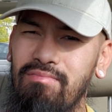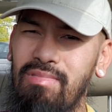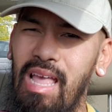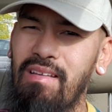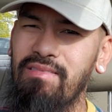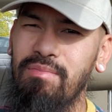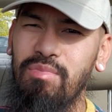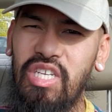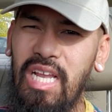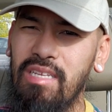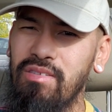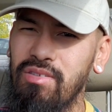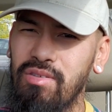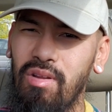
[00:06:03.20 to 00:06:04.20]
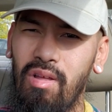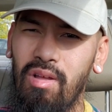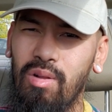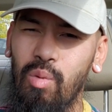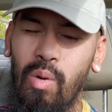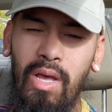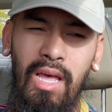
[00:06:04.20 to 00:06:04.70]
have some changes
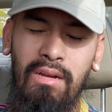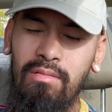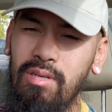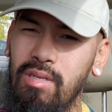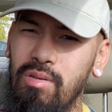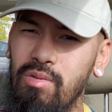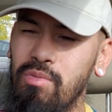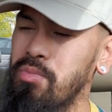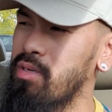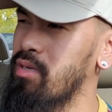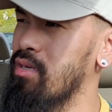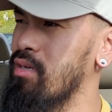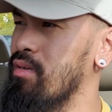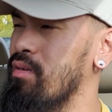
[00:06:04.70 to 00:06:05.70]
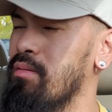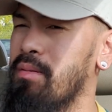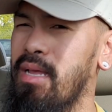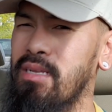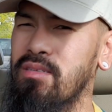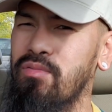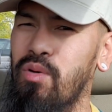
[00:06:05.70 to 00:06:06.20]
along the way. I don't know. But
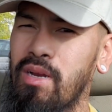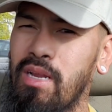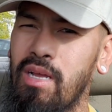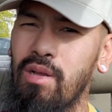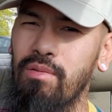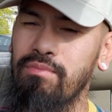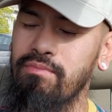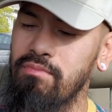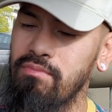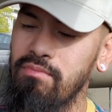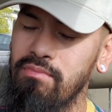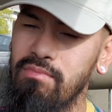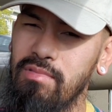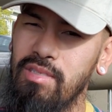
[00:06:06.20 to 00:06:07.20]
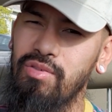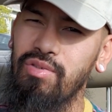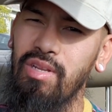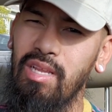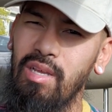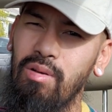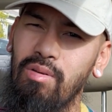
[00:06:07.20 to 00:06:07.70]
as of right now,
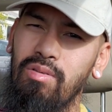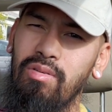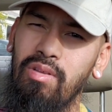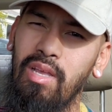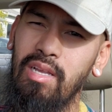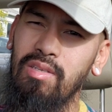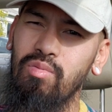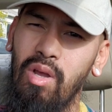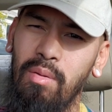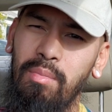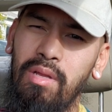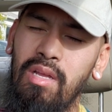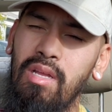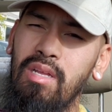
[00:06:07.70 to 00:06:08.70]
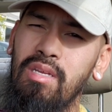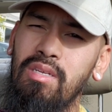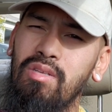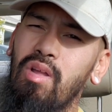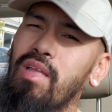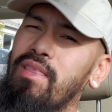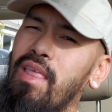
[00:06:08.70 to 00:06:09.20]
street legal, K-swap.
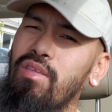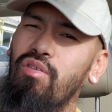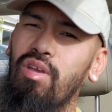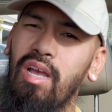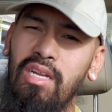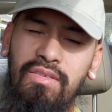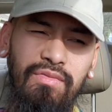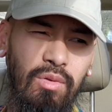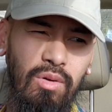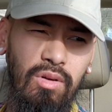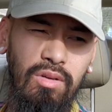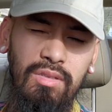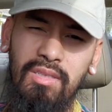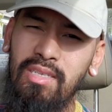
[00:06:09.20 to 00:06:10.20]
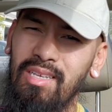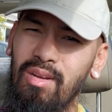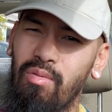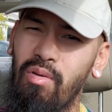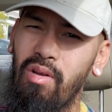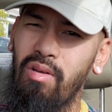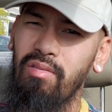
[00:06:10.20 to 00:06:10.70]
So thank you guys for sticking
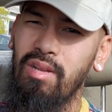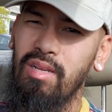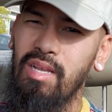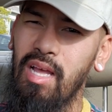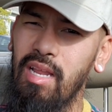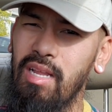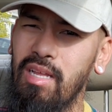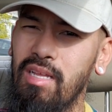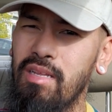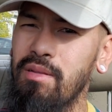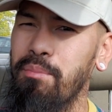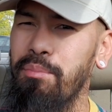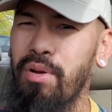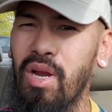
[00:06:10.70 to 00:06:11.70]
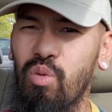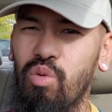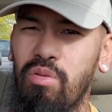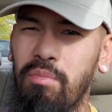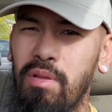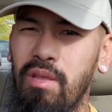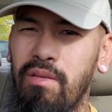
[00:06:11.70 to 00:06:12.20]
around and kind of bearing
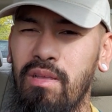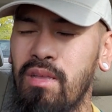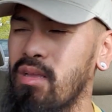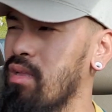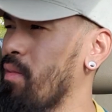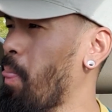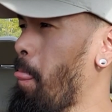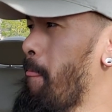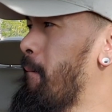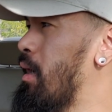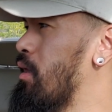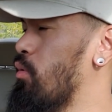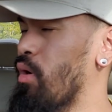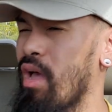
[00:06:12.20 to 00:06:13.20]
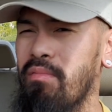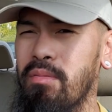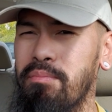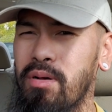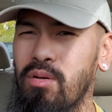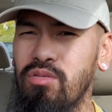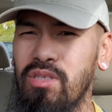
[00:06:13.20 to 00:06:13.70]
with me. I know I haven't been
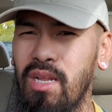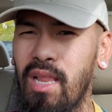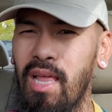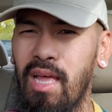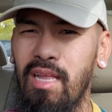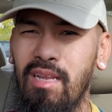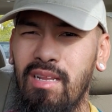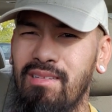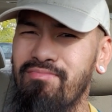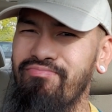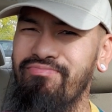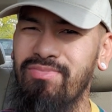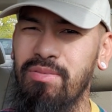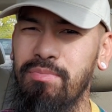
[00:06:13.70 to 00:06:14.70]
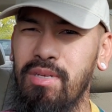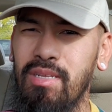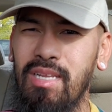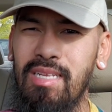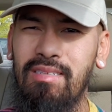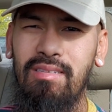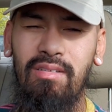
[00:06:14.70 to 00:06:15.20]
posting a lot, but
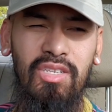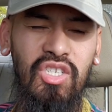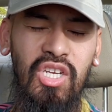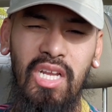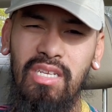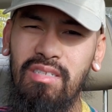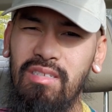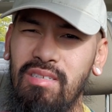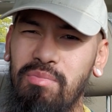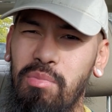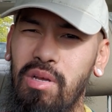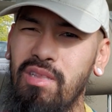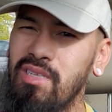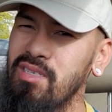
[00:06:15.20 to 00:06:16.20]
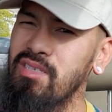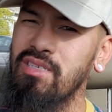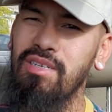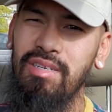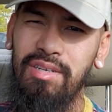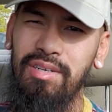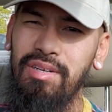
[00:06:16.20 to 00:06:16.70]
that's going to change this
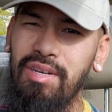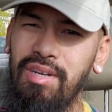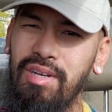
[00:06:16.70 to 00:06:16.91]
year.